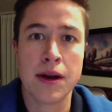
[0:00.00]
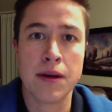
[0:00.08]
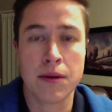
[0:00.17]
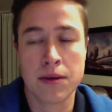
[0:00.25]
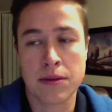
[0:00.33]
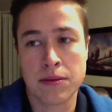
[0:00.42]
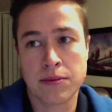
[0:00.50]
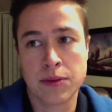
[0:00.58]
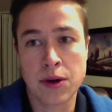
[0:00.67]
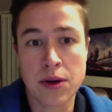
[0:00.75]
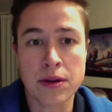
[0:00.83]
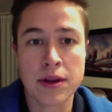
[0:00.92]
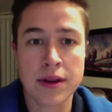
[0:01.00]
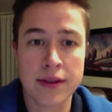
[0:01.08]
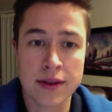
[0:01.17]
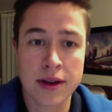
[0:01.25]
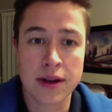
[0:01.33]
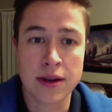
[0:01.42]
or currently is
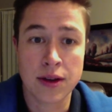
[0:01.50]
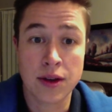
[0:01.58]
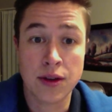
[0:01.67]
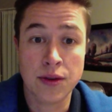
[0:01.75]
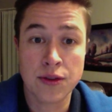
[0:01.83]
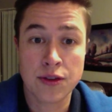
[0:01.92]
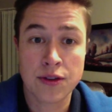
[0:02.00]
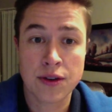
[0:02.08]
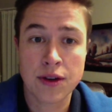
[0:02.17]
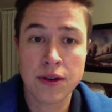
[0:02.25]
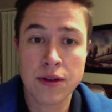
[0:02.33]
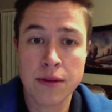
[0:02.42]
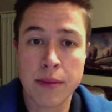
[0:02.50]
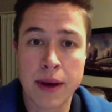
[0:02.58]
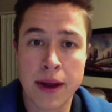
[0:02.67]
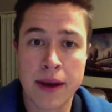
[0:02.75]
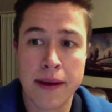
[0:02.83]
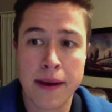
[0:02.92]
not a huge struggle,
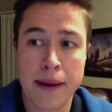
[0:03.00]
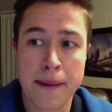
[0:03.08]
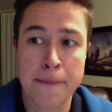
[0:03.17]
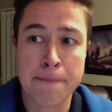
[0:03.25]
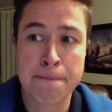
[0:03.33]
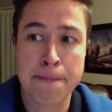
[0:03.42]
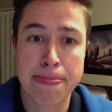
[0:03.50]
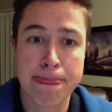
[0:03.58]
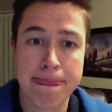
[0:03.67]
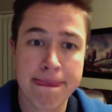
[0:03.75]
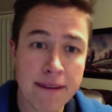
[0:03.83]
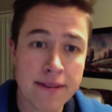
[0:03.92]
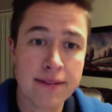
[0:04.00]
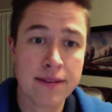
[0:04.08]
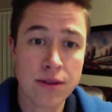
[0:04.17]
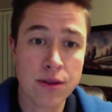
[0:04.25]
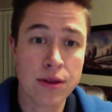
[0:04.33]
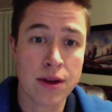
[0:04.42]
but it's
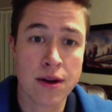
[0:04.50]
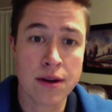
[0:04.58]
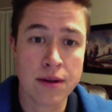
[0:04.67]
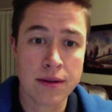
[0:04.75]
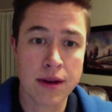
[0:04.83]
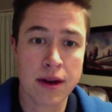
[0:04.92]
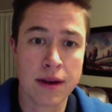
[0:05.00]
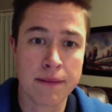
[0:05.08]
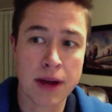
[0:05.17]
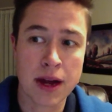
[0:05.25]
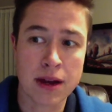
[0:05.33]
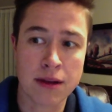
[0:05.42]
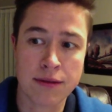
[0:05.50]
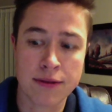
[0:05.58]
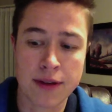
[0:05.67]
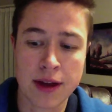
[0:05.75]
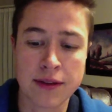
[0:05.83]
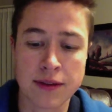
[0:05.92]
still there, kind of
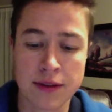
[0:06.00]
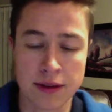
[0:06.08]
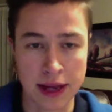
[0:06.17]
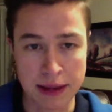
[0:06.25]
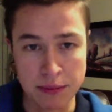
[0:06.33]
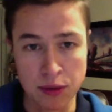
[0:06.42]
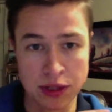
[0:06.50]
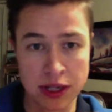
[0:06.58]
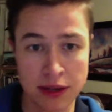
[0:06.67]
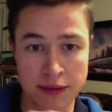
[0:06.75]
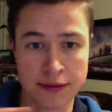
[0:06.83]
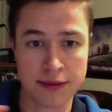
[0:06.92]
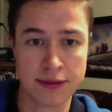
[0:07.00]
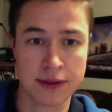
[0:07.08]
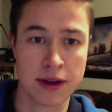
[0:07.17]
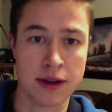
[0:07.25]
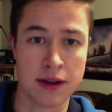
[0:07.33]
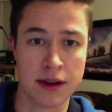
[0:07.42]
as a leitmotif
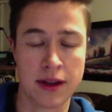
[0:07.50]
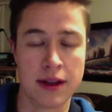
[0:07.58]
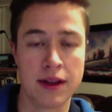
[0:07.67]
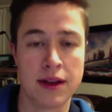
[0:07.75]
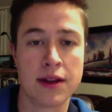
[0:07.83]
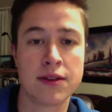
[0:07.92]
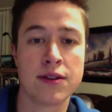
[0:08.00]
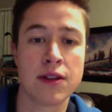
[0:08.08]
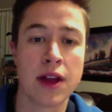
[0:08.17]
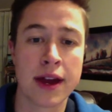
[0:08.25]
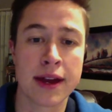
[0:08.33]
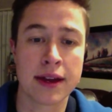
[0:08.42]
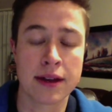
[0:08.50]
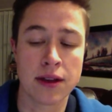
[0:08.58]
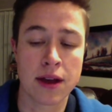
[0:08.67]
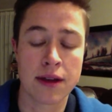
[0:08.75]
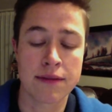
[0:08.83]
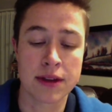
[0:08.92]
underlying a
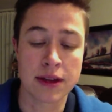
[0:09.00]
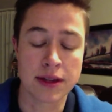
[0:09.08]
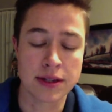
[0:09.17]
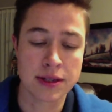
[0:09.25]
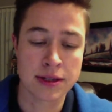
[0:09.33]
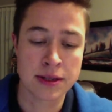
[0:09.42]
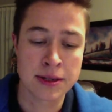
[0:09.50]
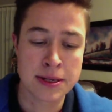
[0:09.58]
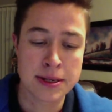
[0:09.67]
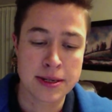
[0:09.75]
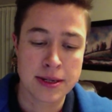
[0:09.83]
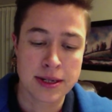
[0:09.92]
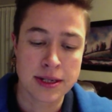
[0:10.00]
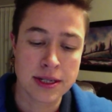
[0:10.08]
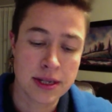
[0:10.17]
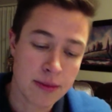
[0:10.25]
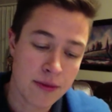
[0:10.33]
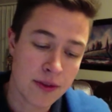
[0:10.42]
lot of things. And
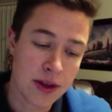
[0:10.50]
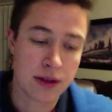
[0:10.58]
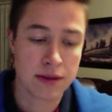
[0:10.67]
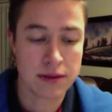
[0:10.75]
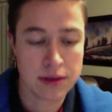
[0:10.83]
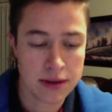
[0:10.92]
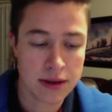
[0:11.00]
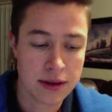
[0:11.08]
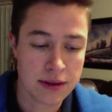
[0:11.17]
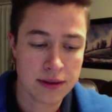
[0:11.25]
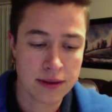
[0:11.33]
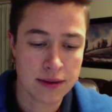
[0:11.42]
some of it has